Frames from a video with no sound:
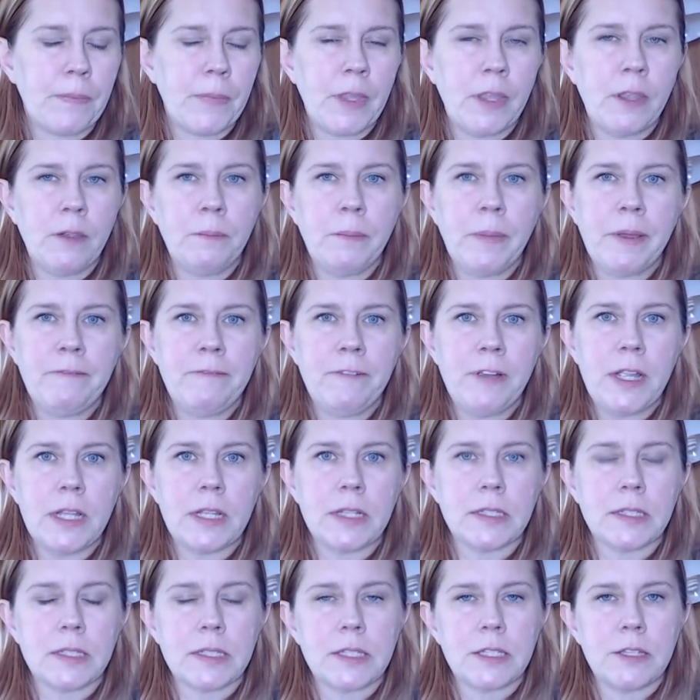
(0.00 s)
you're my
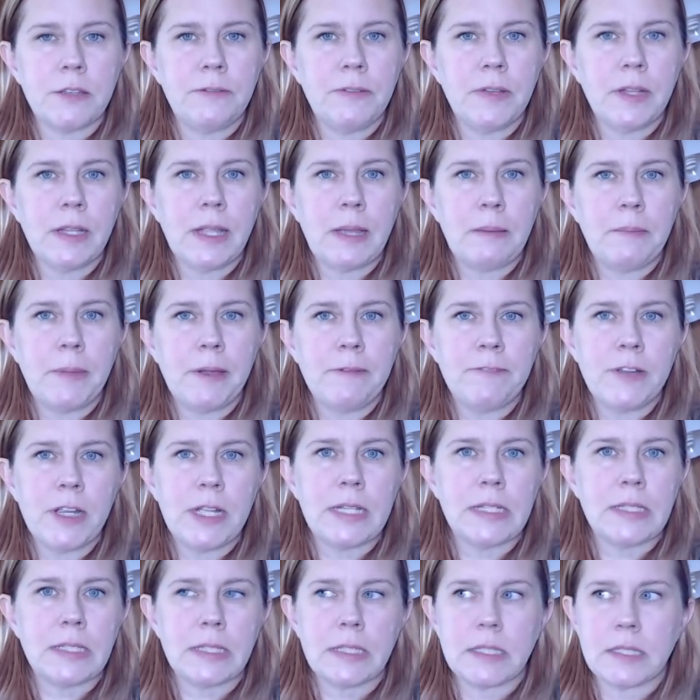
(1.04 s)
friends. You feel like my
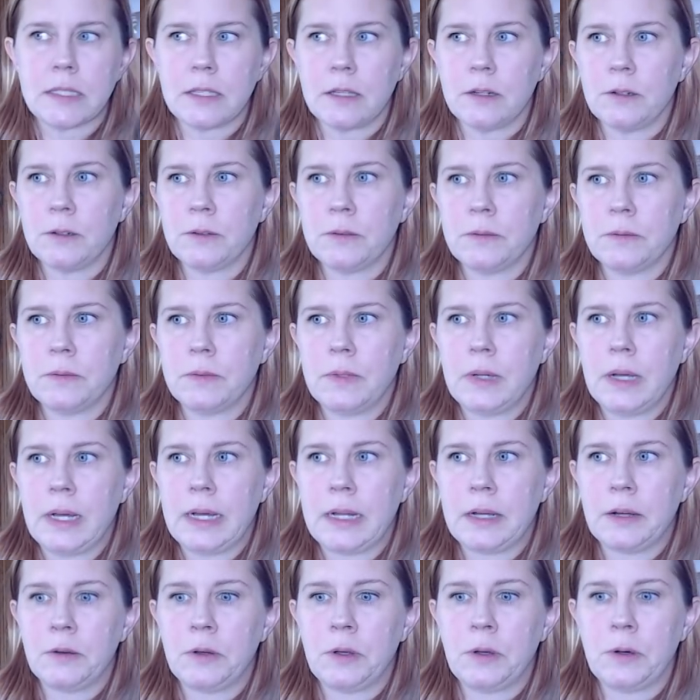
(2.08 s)
friends. So I
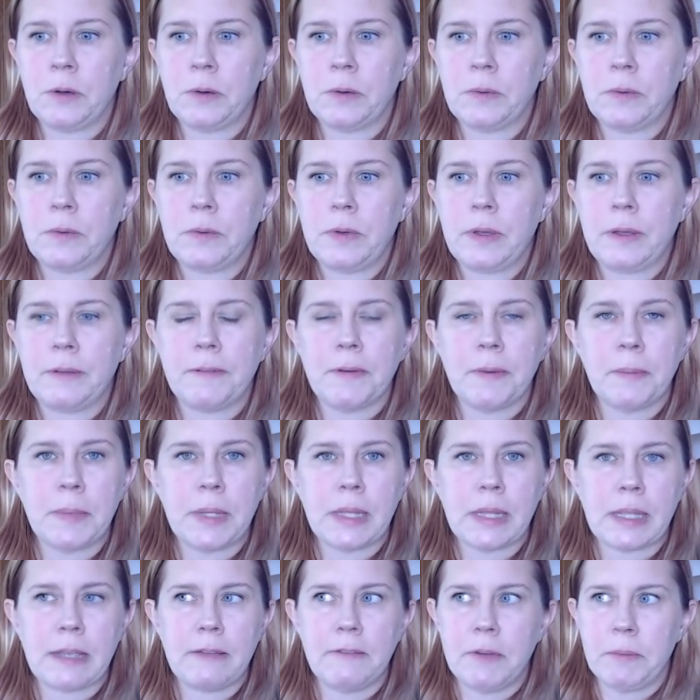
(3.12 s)
don't know if I'm going
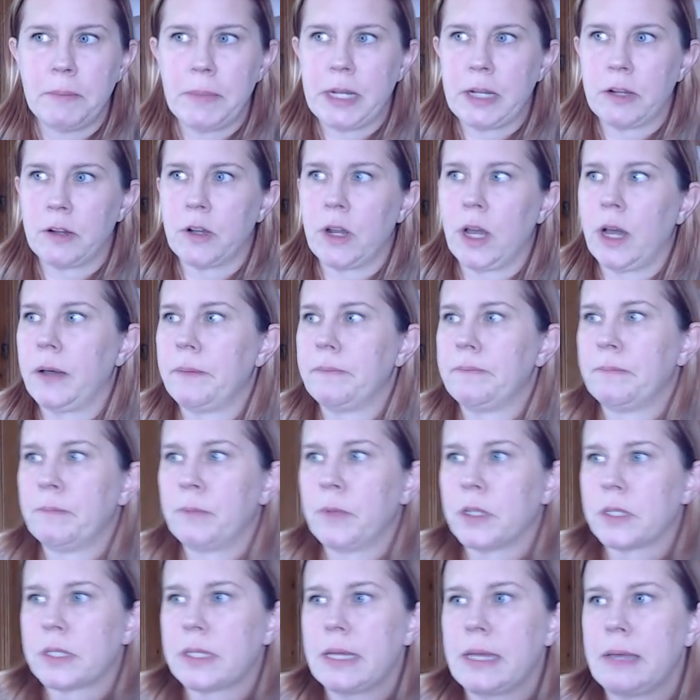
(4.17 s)
to leave them in or not.
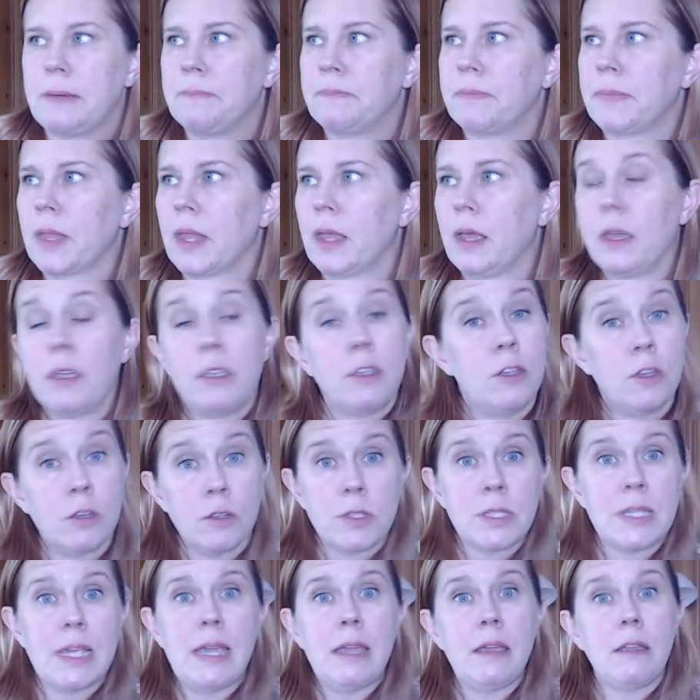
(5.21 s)
We'll see. You'll
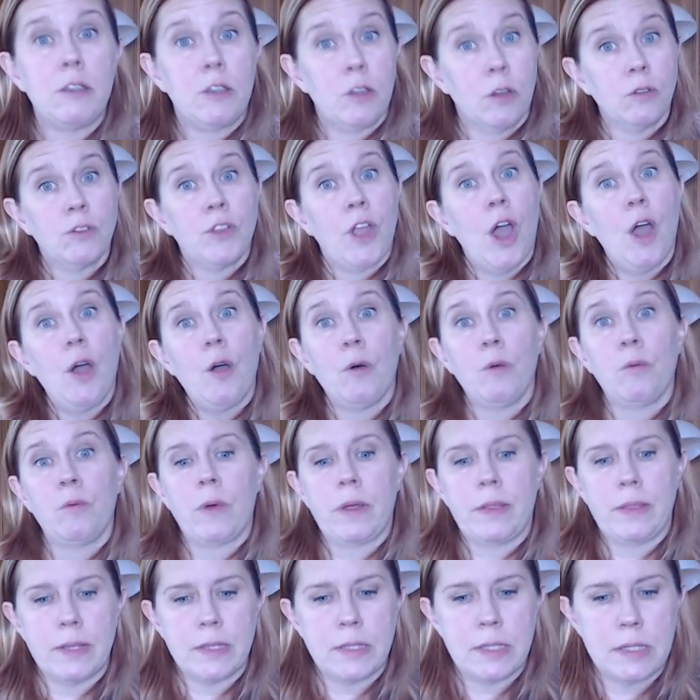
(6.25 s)
see. You'll know
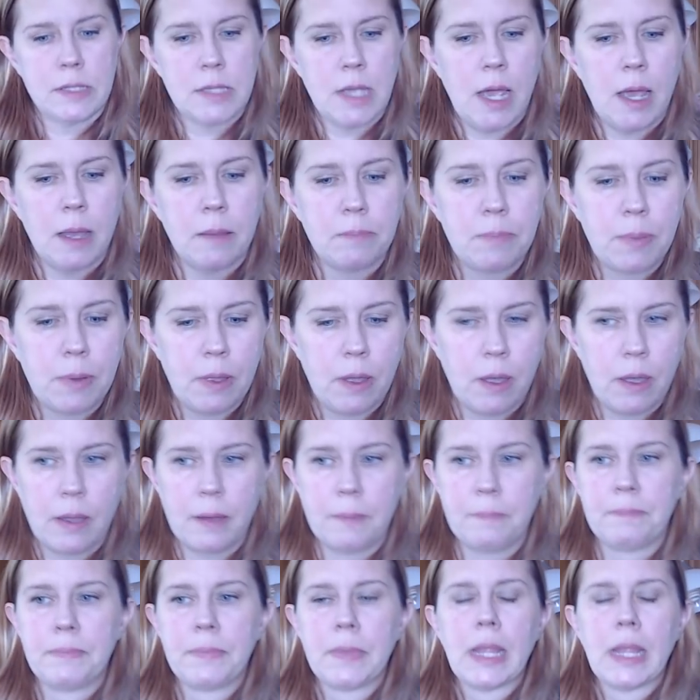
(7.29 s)
when this is up. Um,